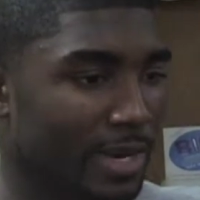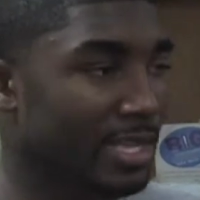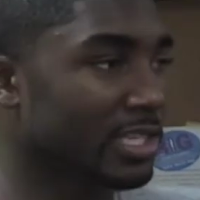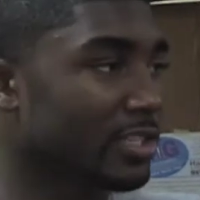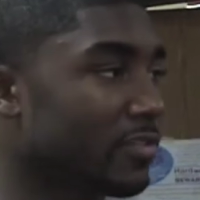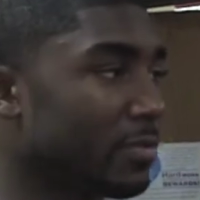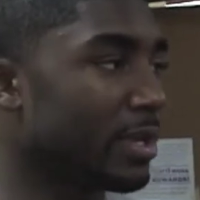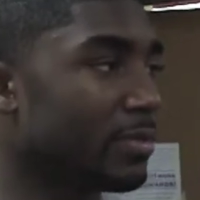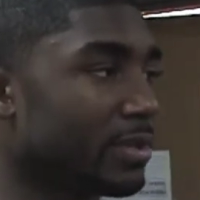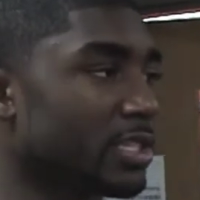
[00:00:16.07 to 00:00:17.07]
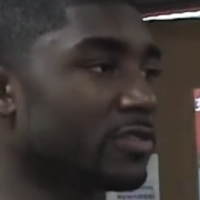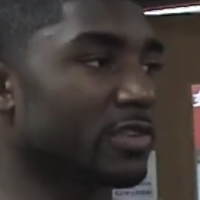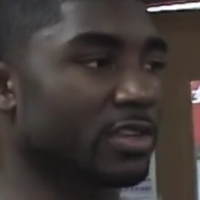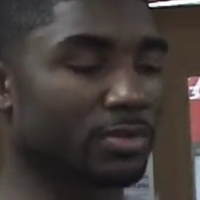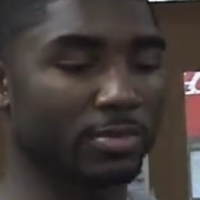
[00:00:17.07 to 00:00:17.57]
not just for me, but just for
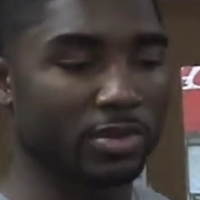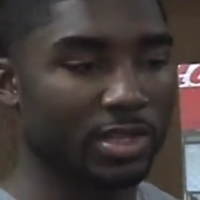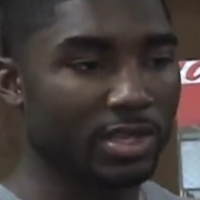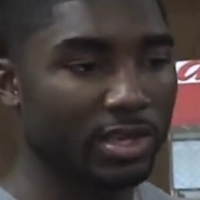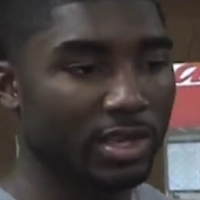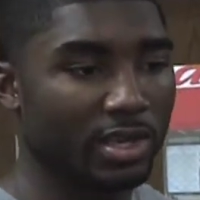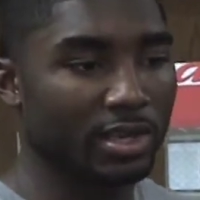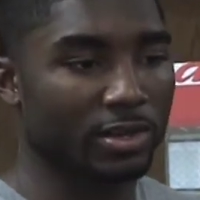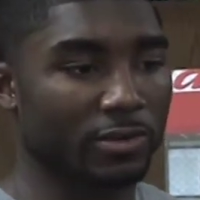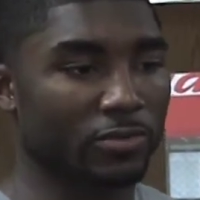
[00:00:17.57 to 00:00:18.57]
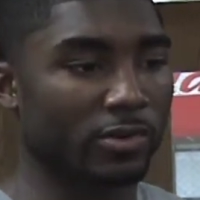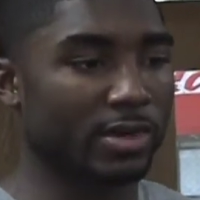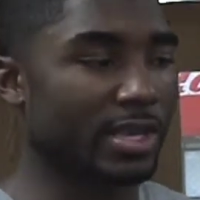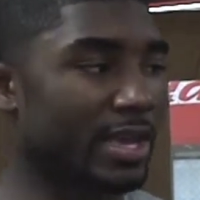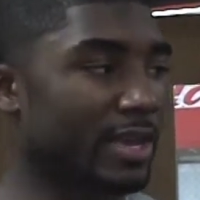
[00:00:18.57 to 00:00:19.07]
the community. You know, for, one,
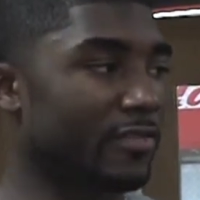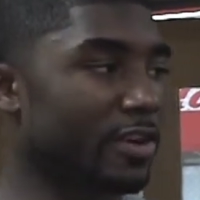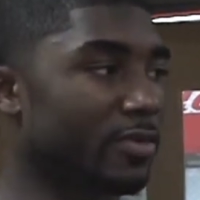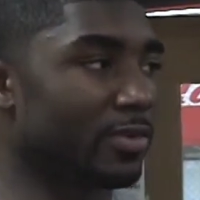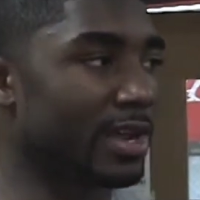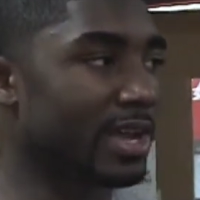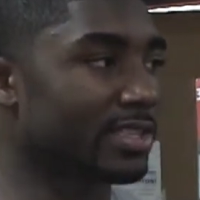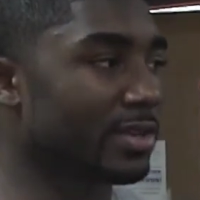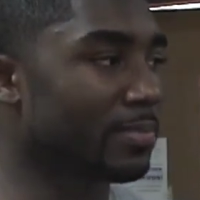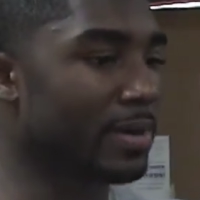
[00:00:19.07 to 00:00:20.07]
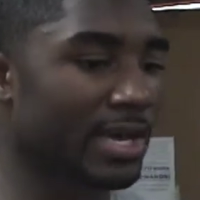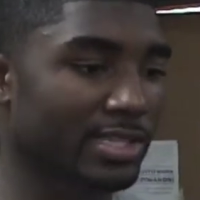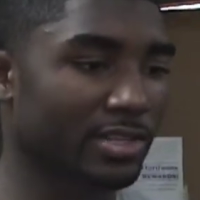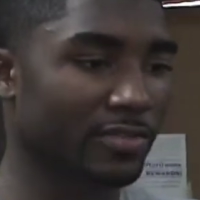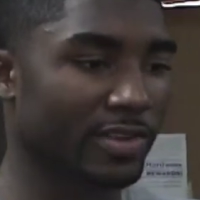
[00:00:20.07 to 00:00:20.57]
everyone has something
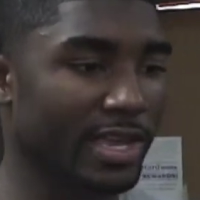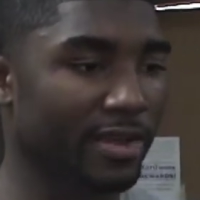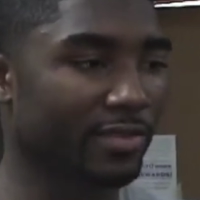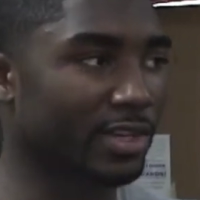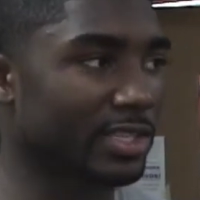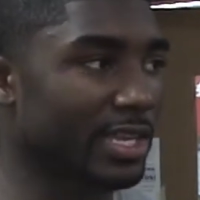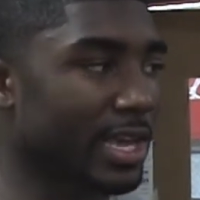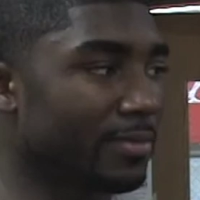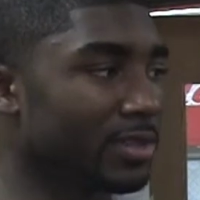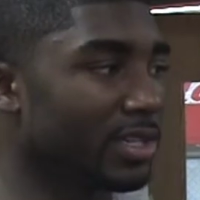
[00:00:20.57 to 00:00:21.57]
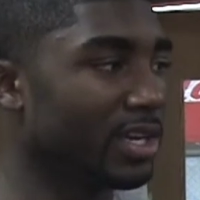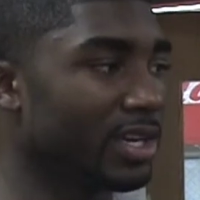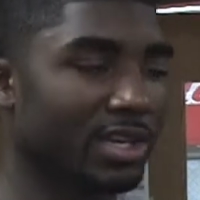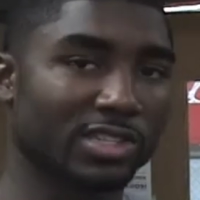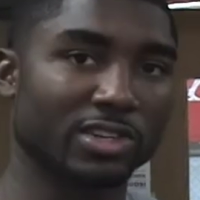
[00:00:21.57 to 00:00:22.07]
positive and have a good time and
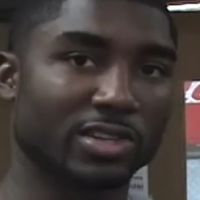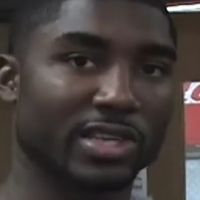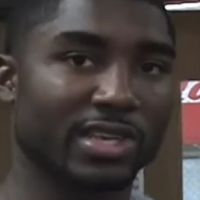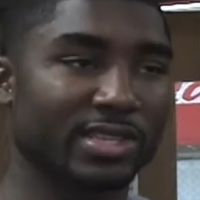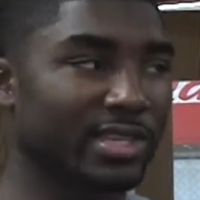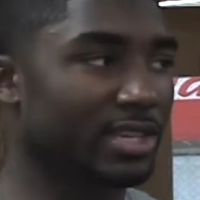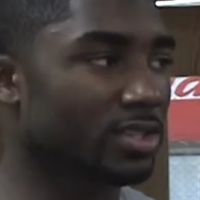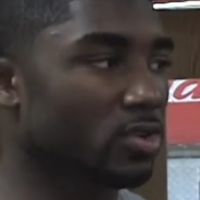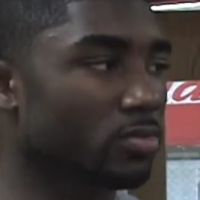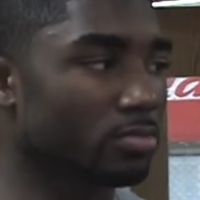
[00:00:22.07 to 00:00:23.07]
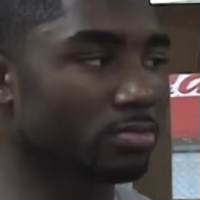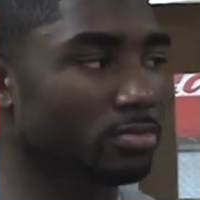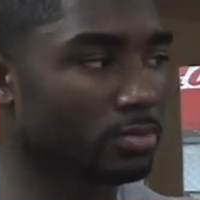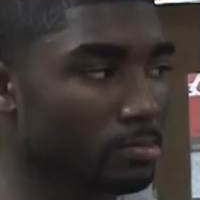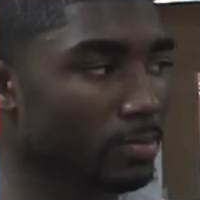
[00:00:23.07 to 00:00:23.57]
show the kids that there's hope.
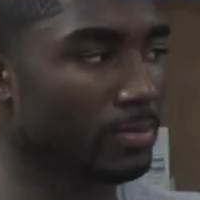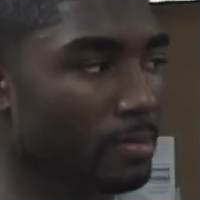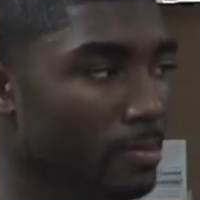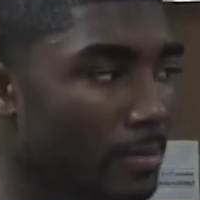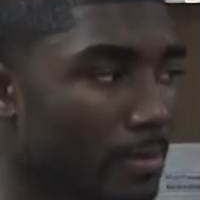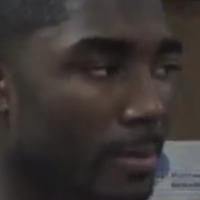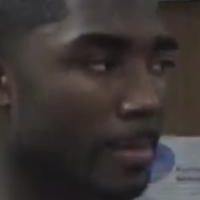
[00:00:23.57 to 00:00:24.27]
Right. And